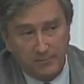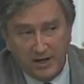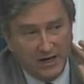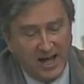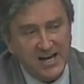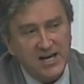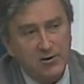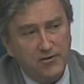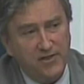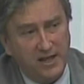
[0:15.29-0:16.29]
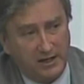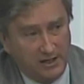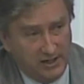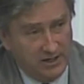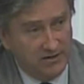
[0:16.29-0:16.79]
But I didn't hear a thing
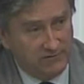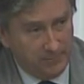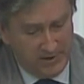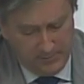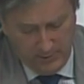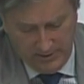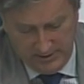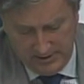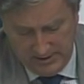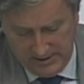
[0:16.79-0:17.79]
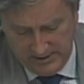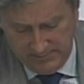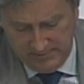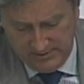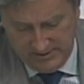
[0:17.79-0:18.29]
from people in